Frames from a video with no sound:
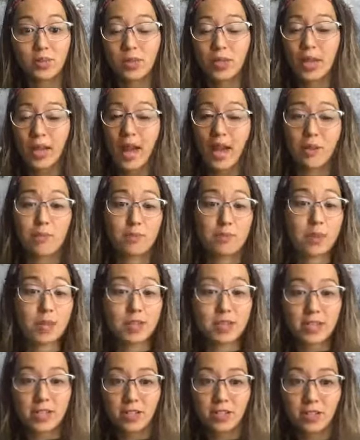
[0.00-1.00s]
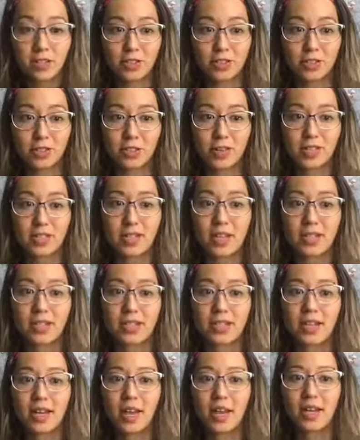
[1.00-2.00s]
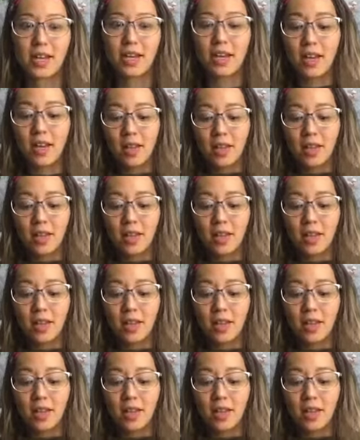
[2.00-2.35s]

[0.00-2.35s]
We had a big session on stress yesterday.